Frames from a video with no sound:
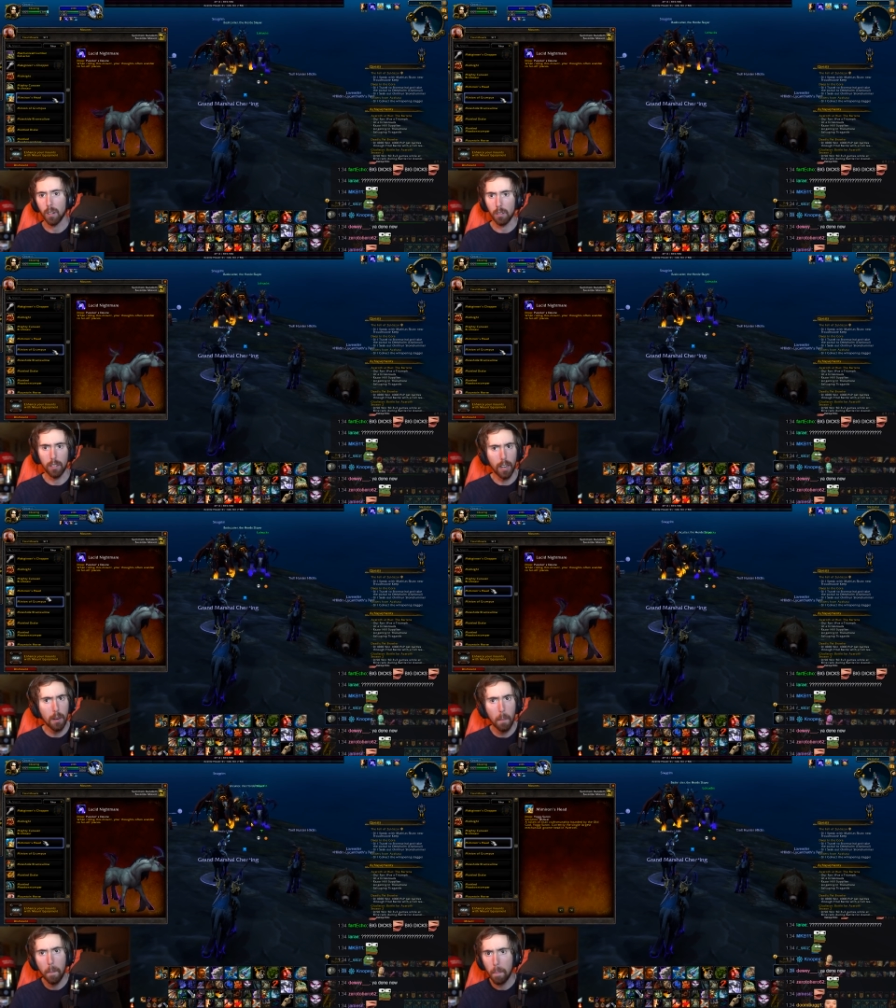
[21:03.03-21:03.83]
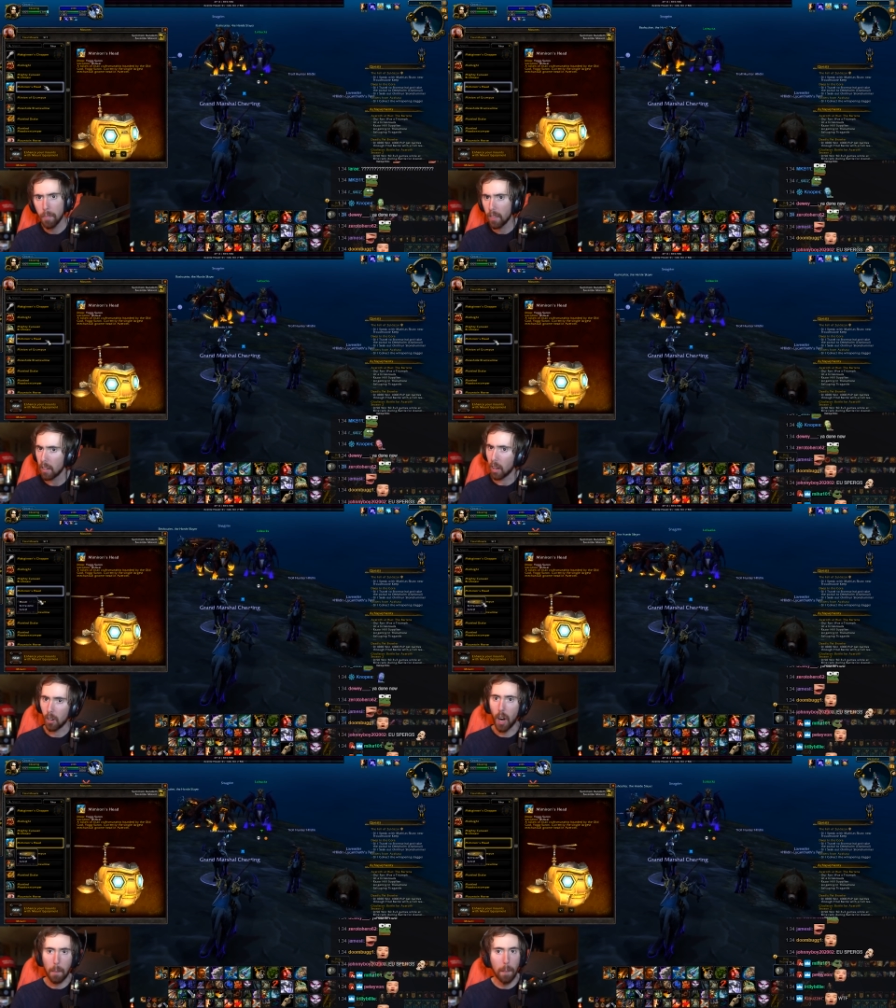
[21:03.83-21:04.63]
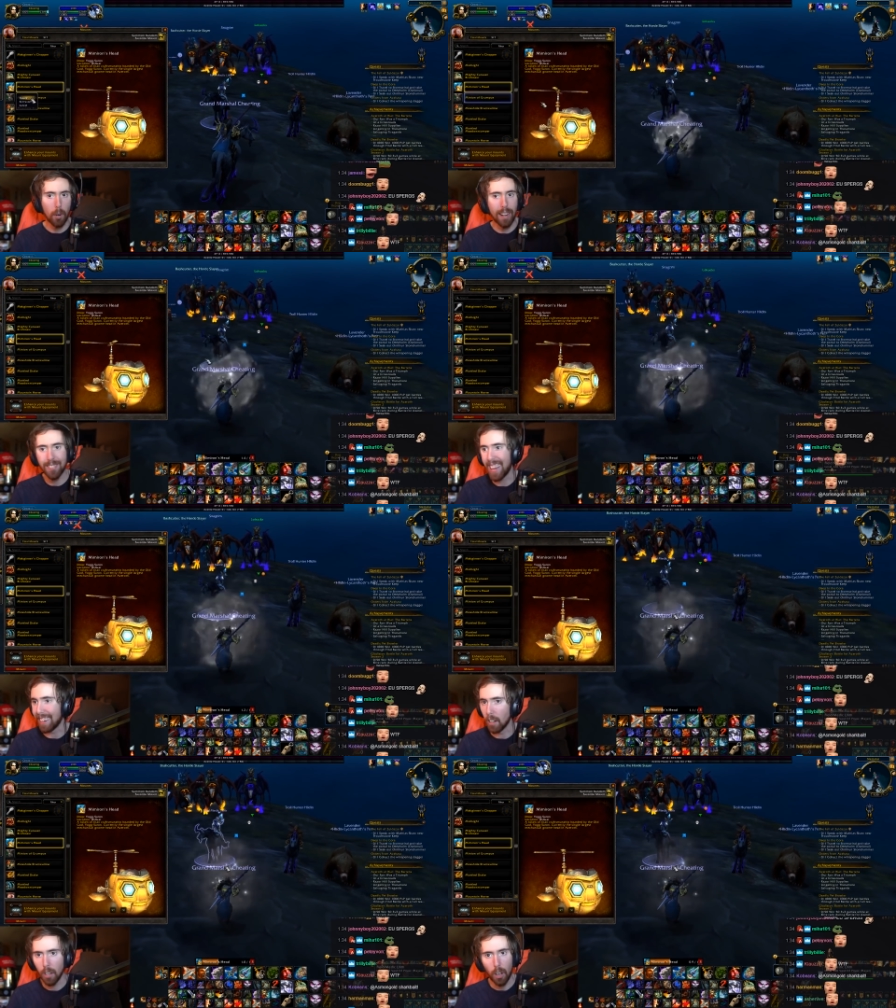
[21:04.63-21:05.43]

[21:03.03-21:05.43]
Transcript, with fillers: Okay. All right, Mimiron's head.